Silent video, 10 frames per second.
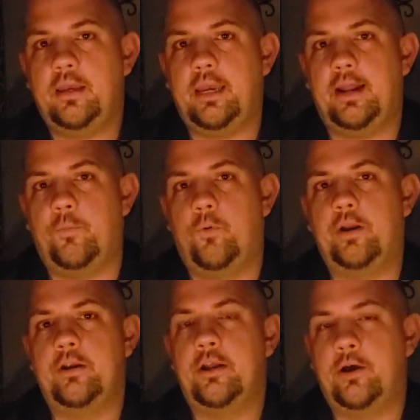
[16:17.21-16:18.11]
and I
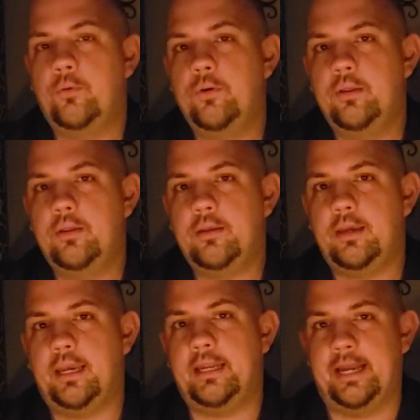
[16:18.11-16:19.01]
want to know,
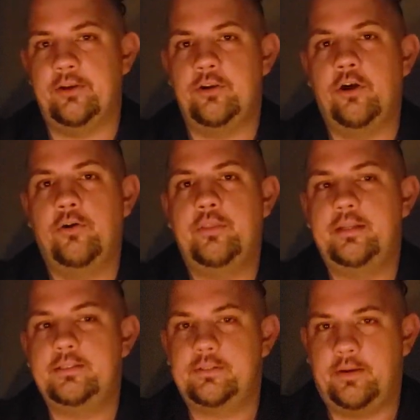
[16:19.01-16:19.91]
and I know that
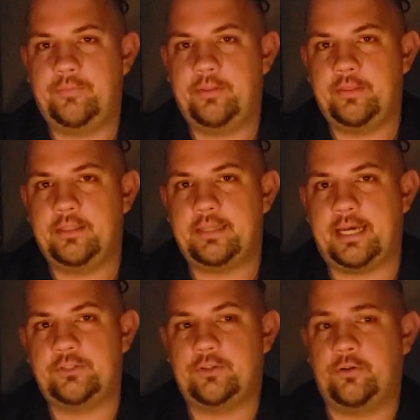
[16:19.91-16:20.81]
it's something that's
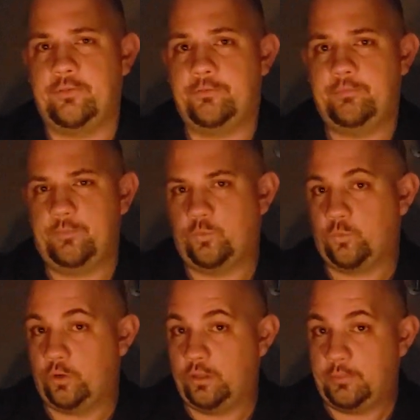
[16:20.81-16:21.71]
actually going to
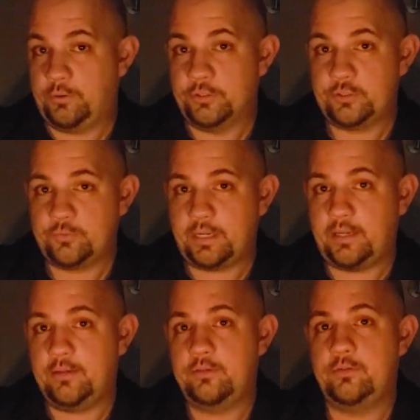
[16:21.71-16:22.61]
really push
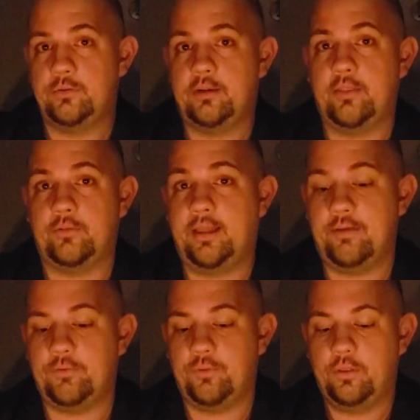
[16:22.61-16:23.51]
me to another
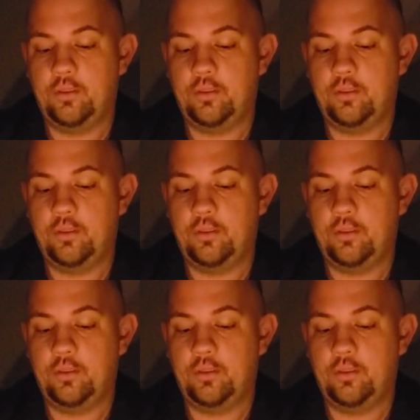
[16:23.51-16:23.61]
level.